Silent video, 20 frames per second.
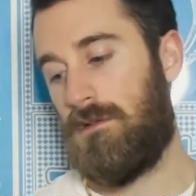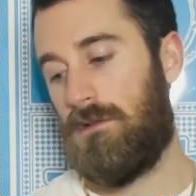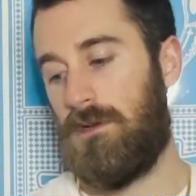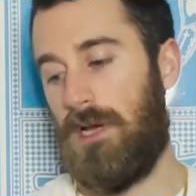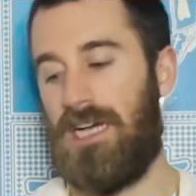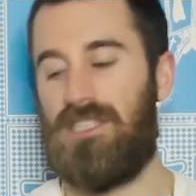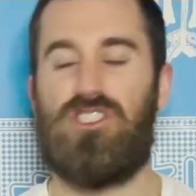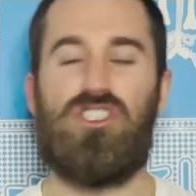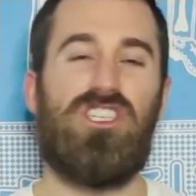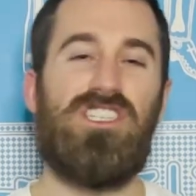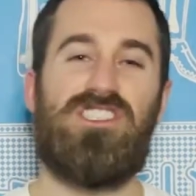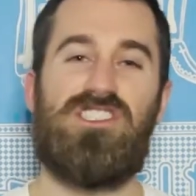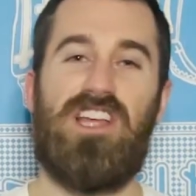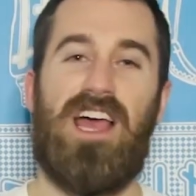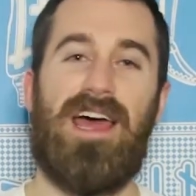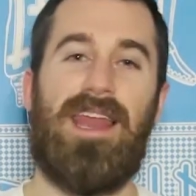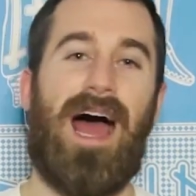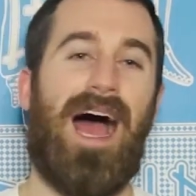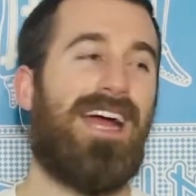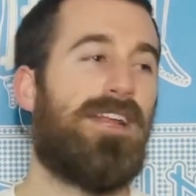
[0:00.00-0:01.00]
And she
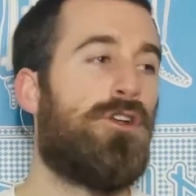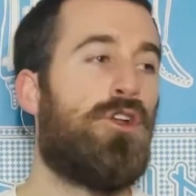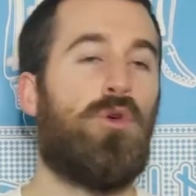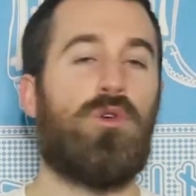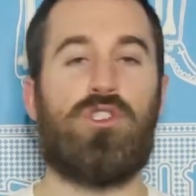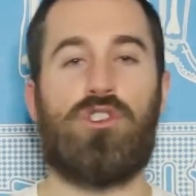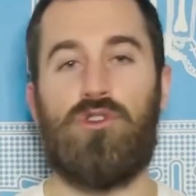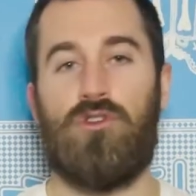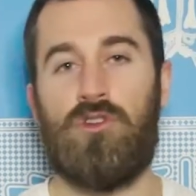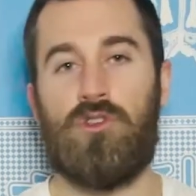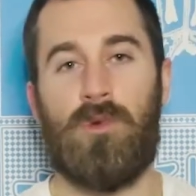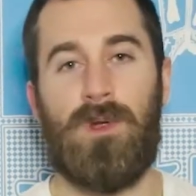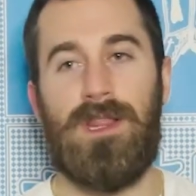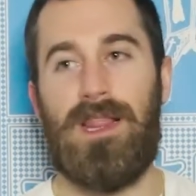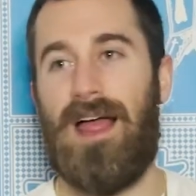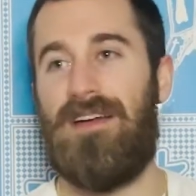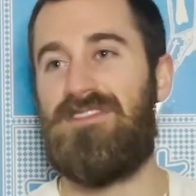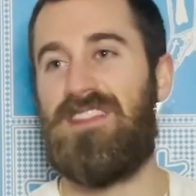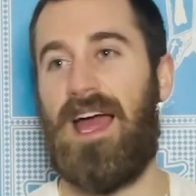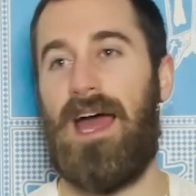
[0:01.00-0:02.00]
said, I knew as soon as we
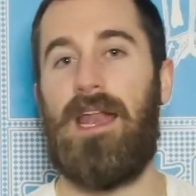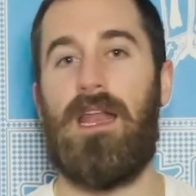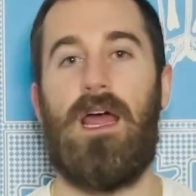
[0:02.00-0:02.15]
left